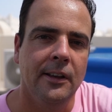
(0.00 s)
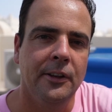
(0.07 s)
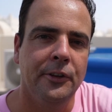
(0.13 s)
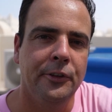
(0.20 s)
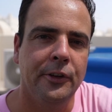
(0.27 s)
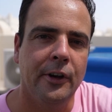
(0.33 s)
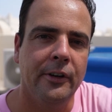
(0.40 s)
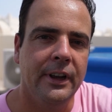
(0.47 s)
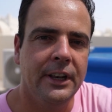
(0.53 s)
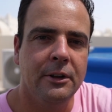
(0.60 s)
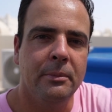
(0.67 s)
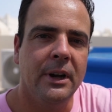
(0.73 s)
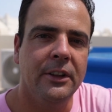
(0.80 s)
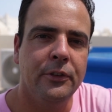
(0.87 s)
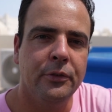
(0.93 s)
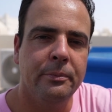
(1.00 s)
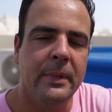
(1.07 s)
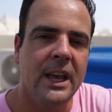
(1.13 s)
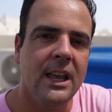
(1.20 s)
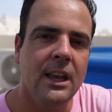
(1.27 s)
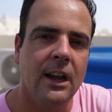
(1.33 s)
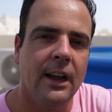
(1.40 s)
So in the month of
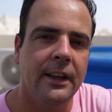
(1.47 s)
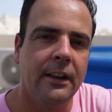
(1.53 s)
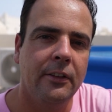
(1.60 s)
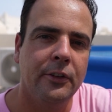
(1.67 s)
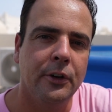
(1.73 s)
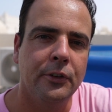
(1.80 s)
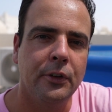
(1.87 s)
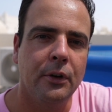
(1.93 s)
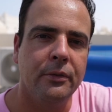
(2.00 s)
May I had a total